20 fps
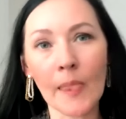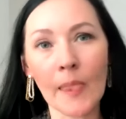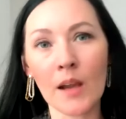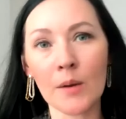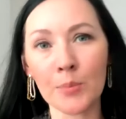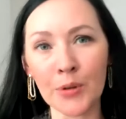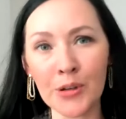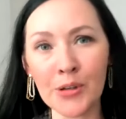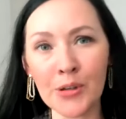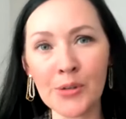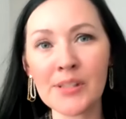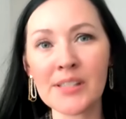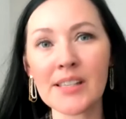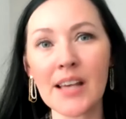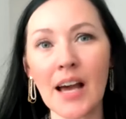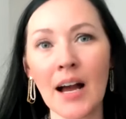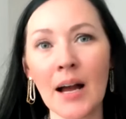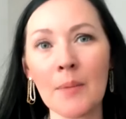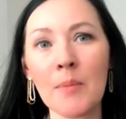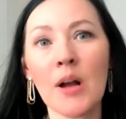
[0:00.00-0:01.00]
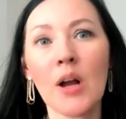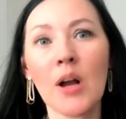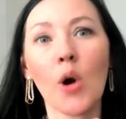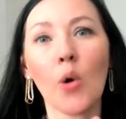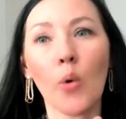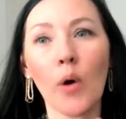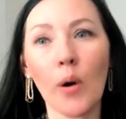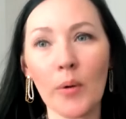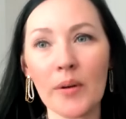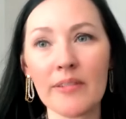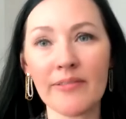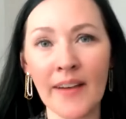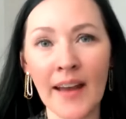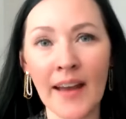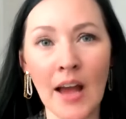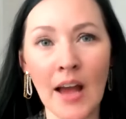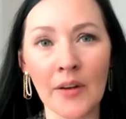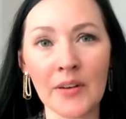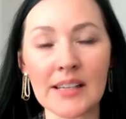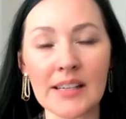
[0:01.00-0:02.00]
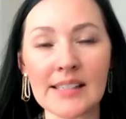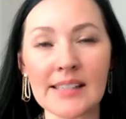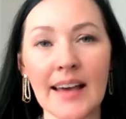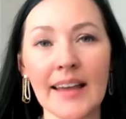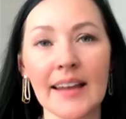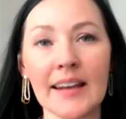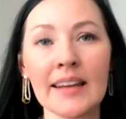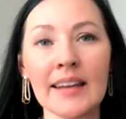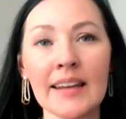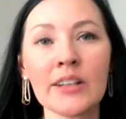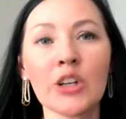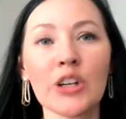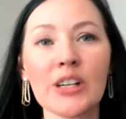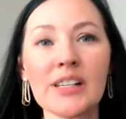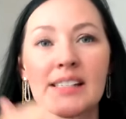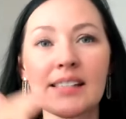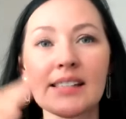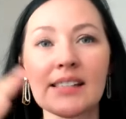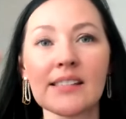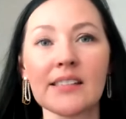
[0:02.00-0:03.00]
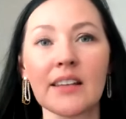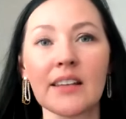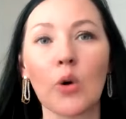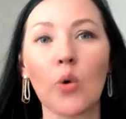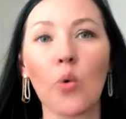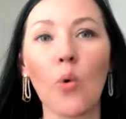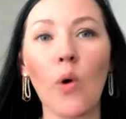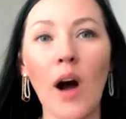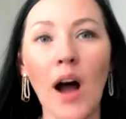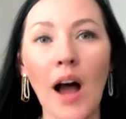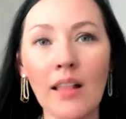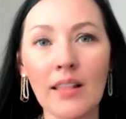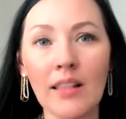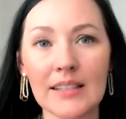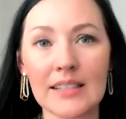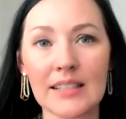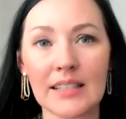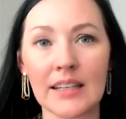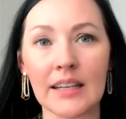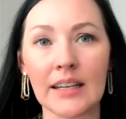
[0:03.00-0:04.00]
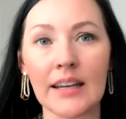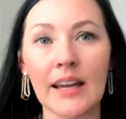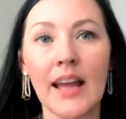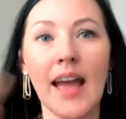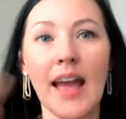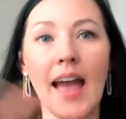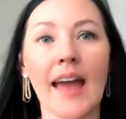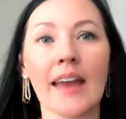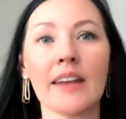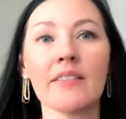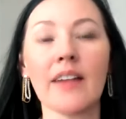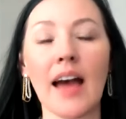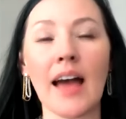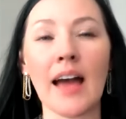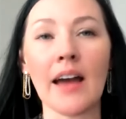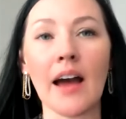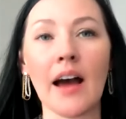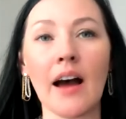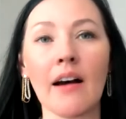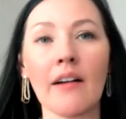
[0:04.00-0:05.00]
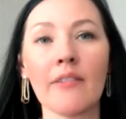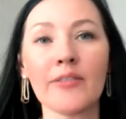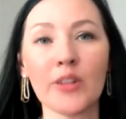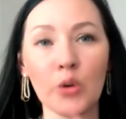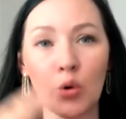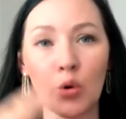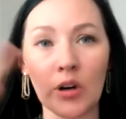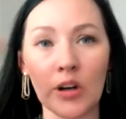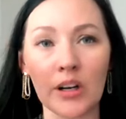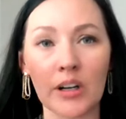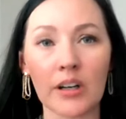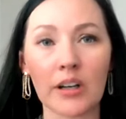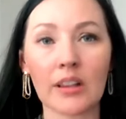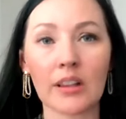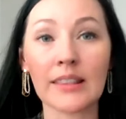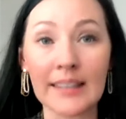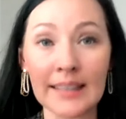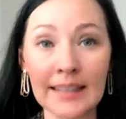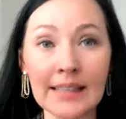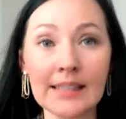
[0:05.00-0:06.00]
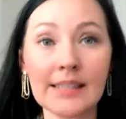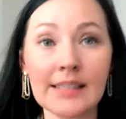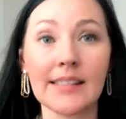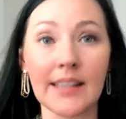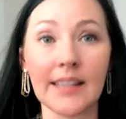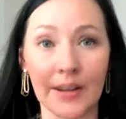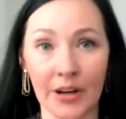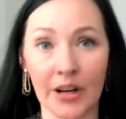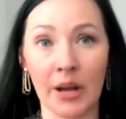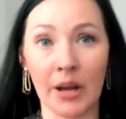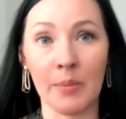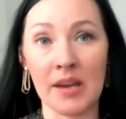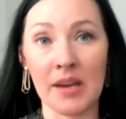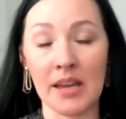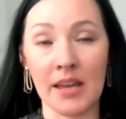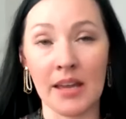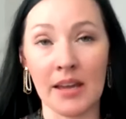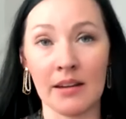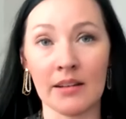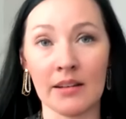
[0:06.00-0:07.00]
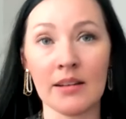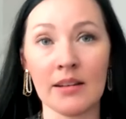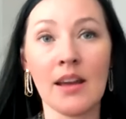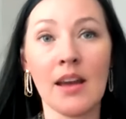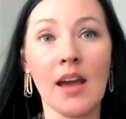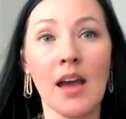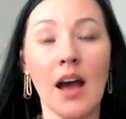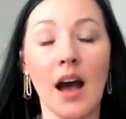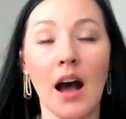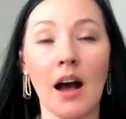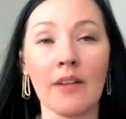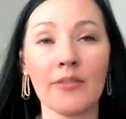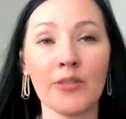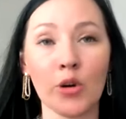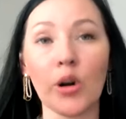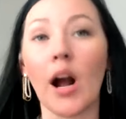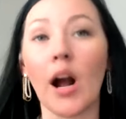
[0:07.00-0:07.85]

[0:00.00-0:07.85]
Bruce, um, what we found is that increases the quality and uh, of your leads that are coming in, of your